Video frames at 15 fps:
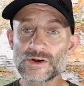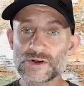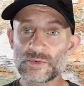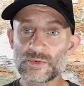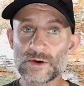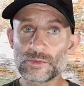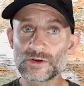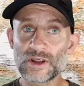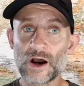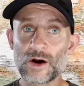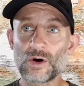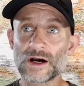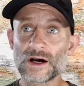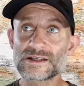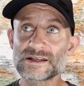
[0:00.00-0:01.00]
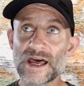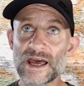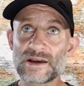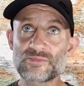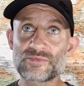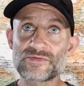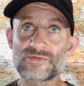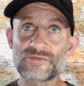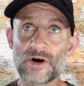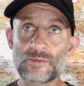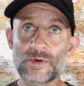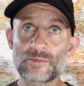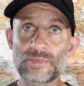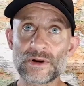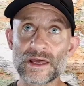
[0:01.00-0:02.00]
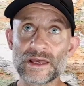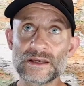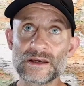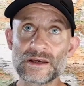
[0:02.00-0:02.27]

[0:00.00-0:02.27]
people don't. I'd say probably